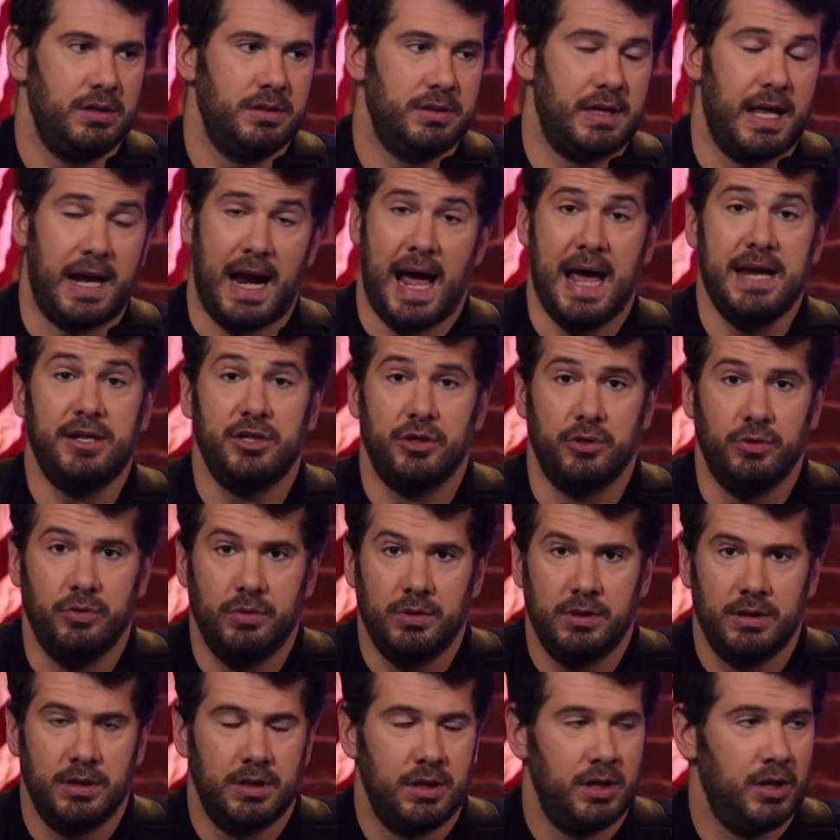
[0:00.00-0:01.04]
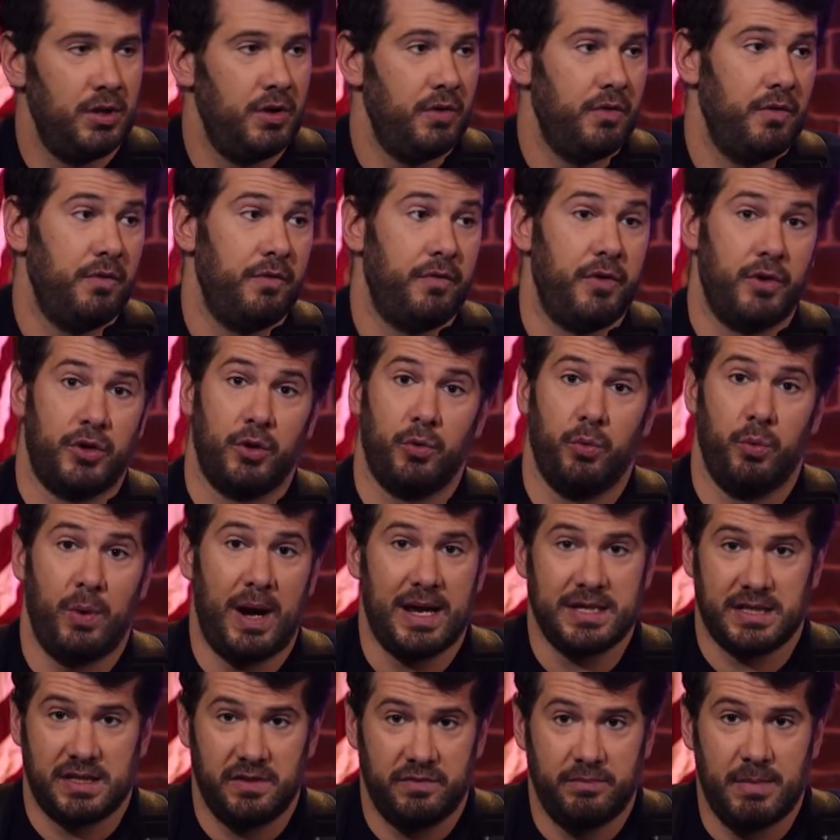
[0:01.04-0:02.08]
that I do for the
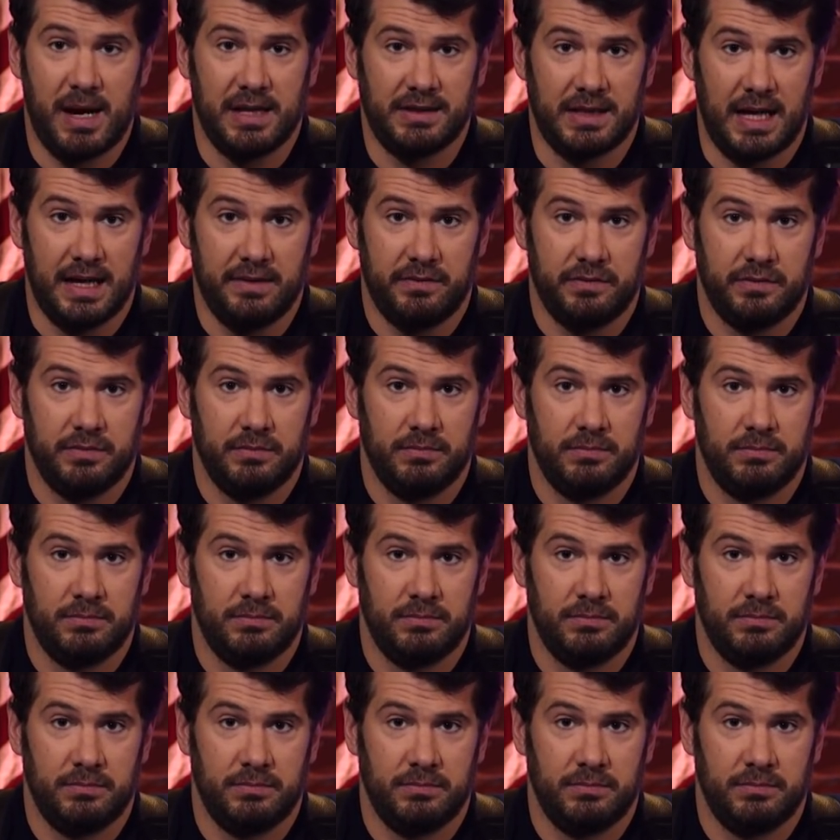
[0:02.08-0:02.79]
rest of my life.